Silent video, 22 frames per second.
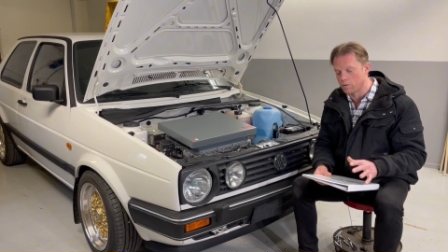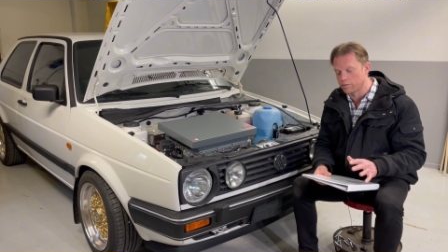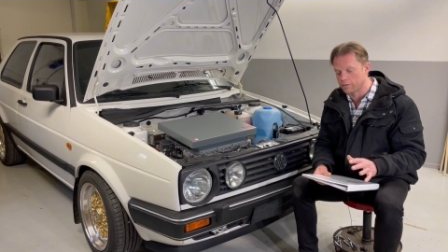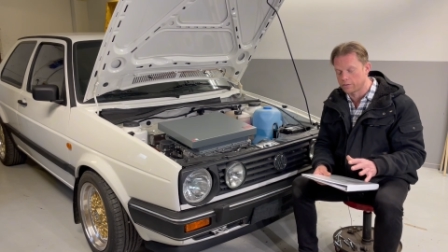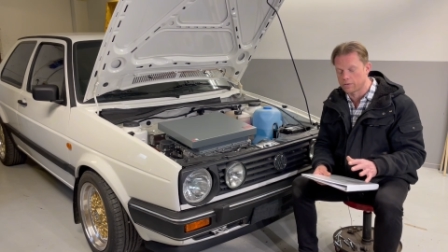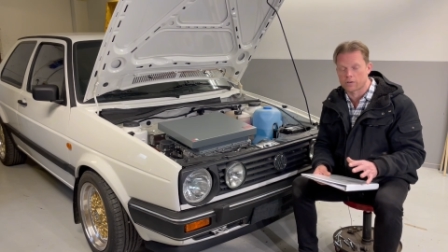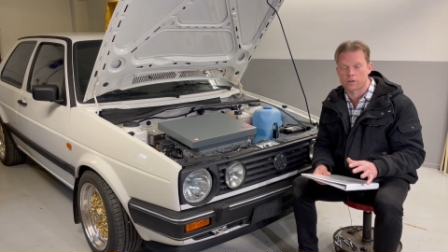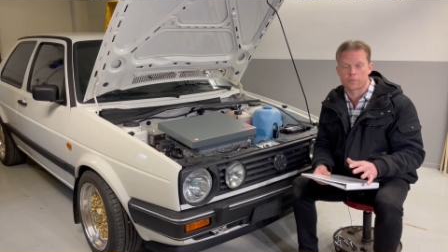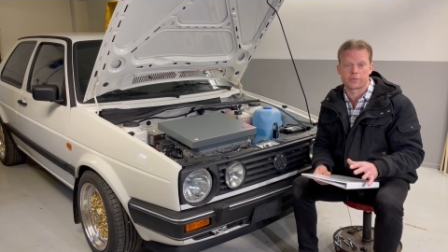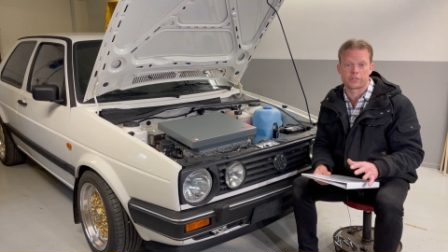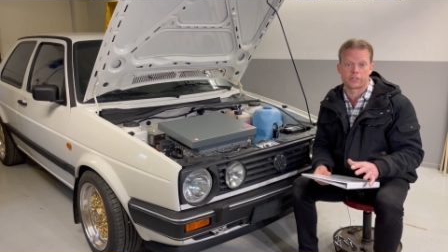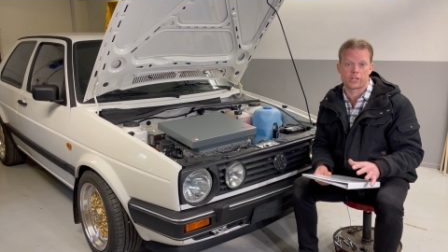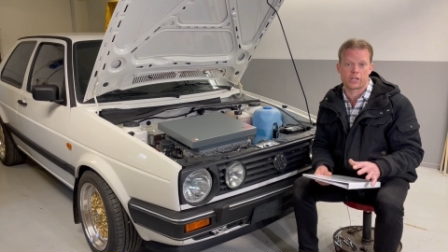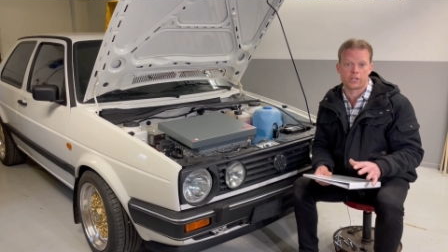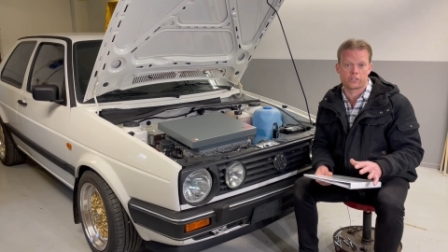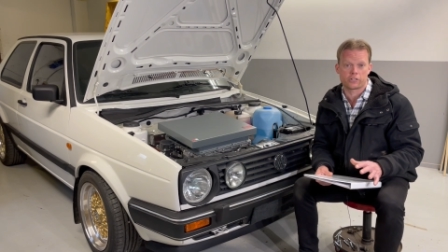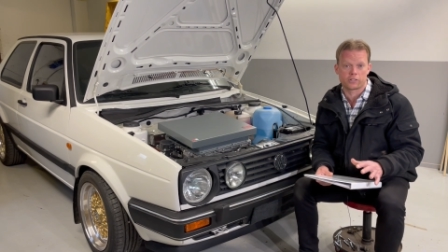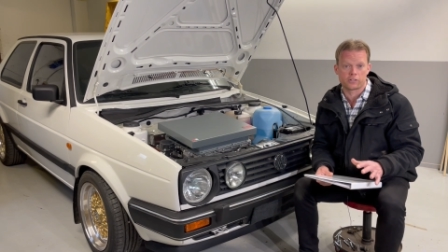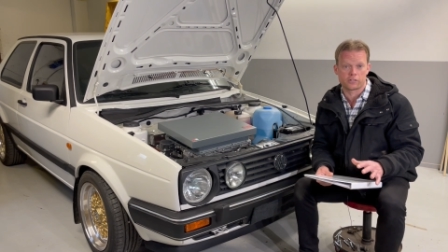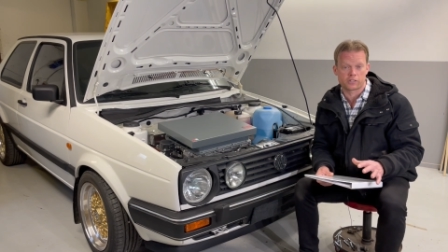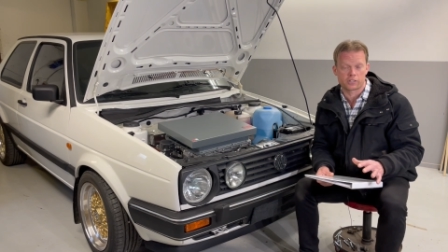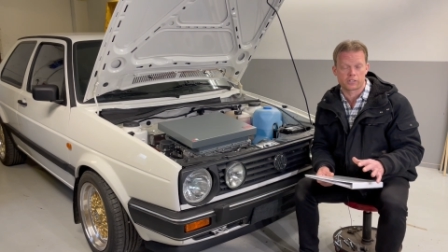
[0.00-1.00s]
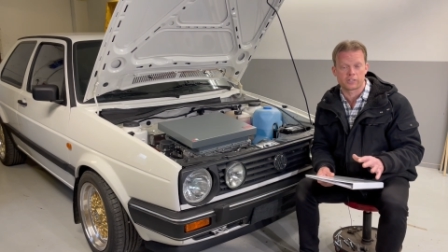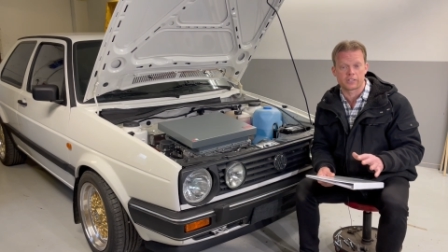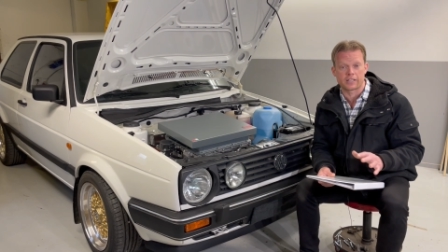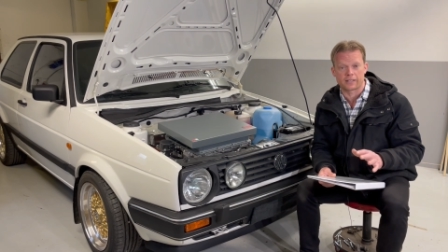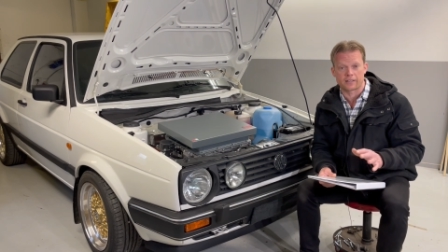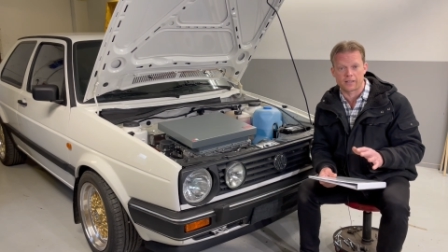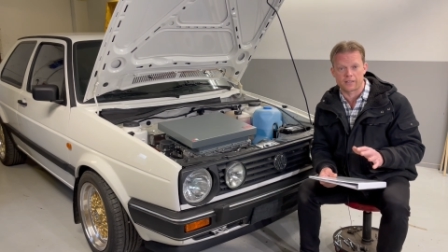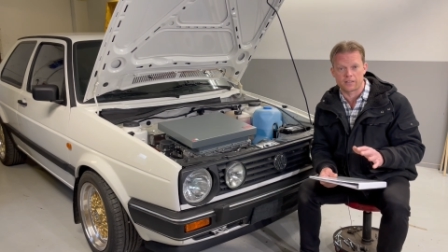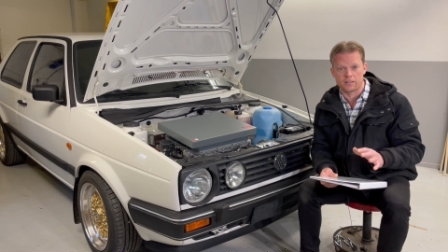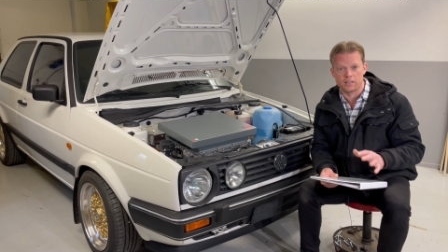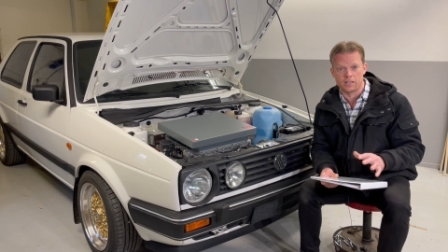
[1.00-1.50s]
the documentations that
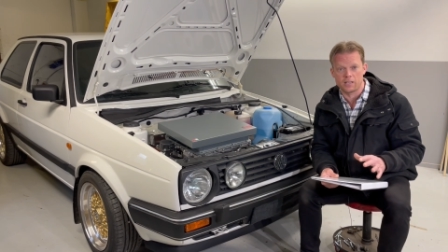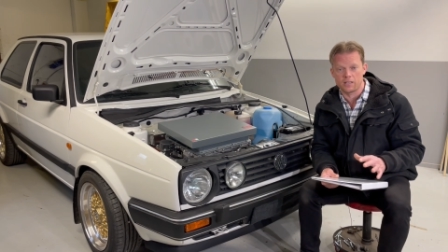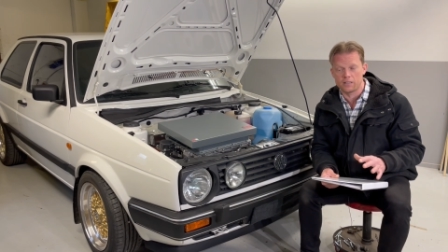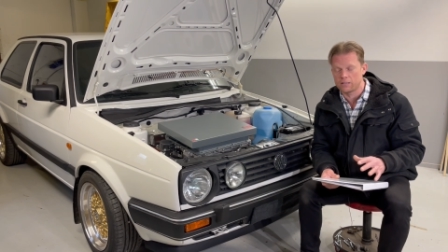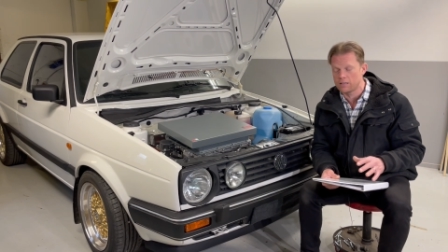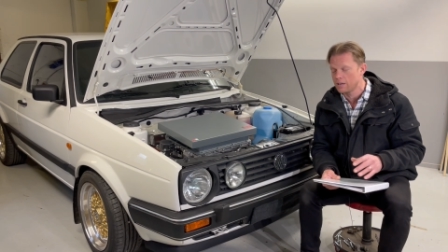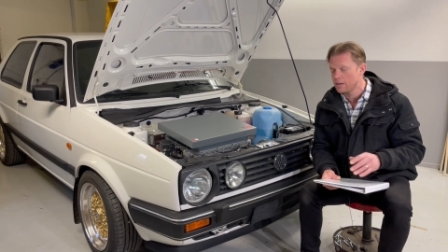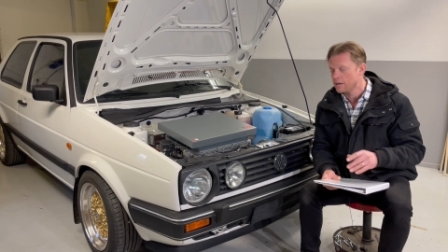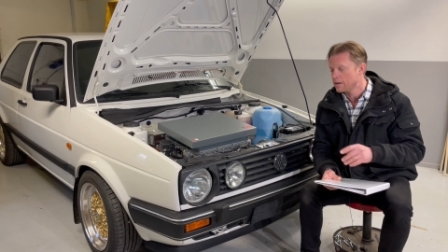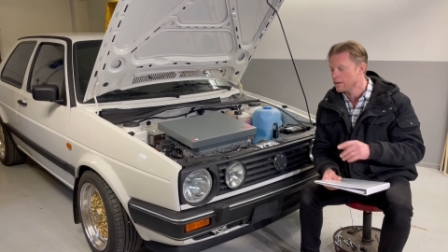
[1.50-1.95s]
I need